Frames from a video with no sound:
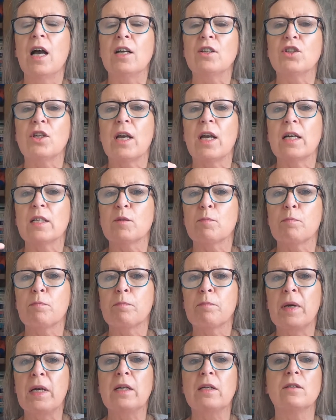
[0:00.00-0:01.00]
she has
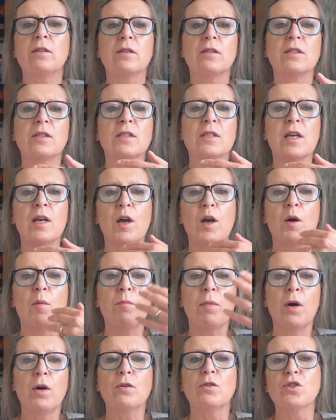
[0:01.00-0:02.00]
pills,
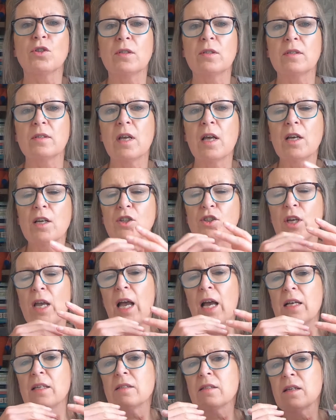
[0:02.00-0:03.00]
potions, she
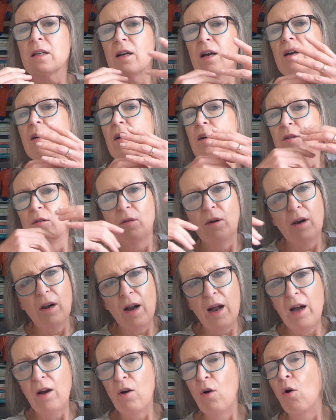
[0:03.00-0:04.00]
has
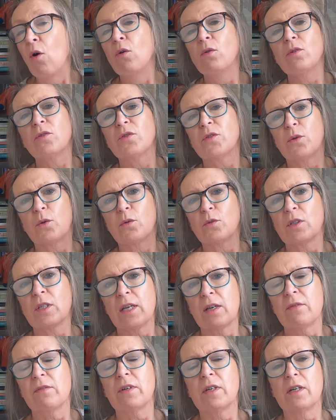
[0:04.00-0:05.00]
all sorts
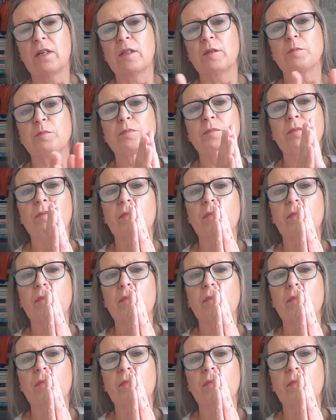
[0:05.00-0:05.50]
given her.